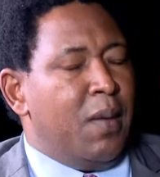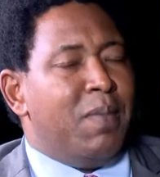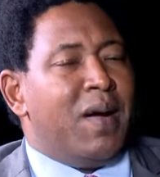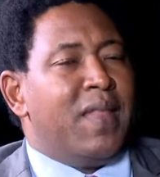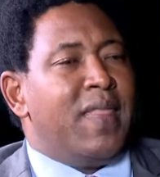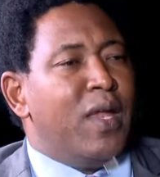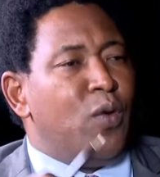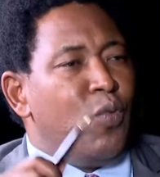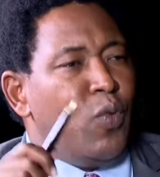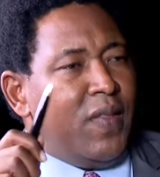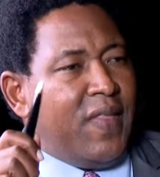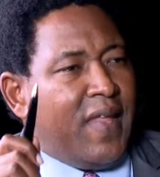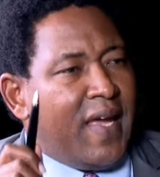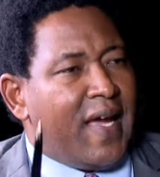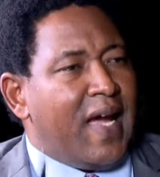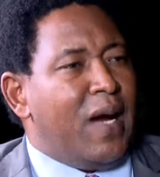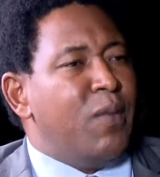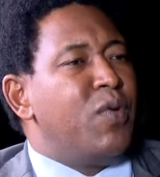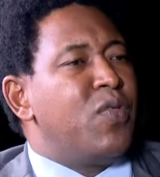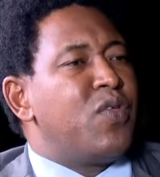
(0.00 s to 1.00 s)
but then when they
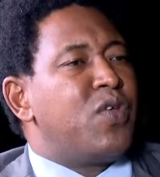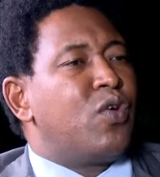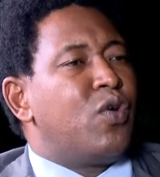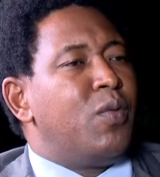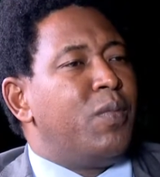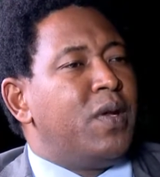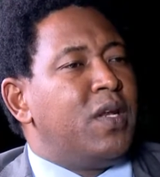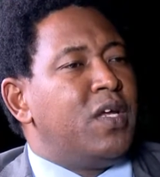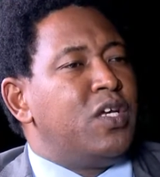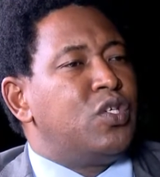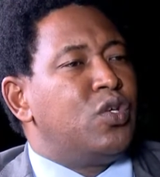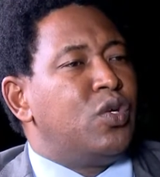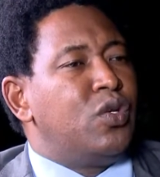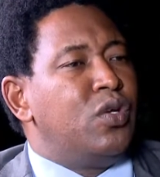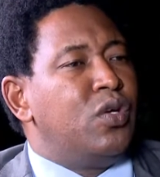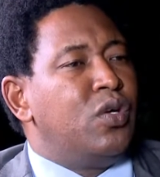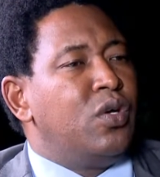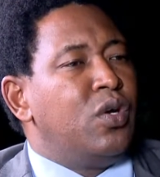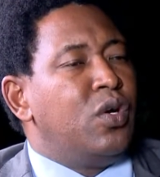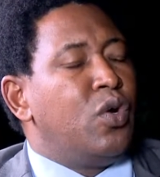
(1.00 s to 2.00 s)
come with recommendation,
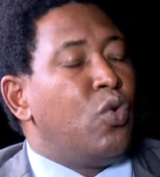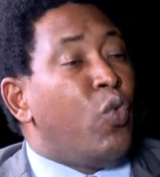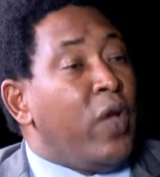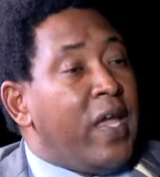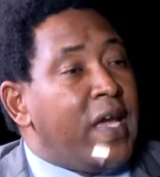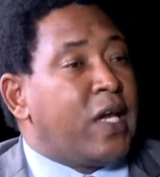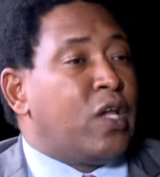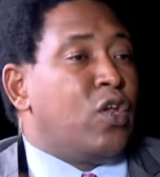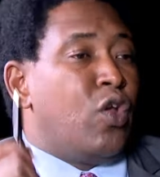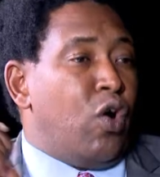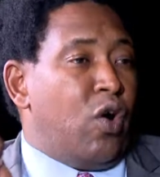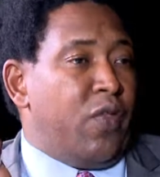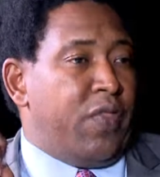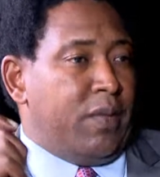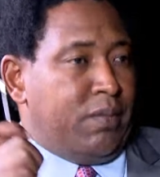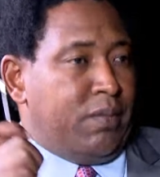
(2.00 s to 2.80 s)
we ignore them.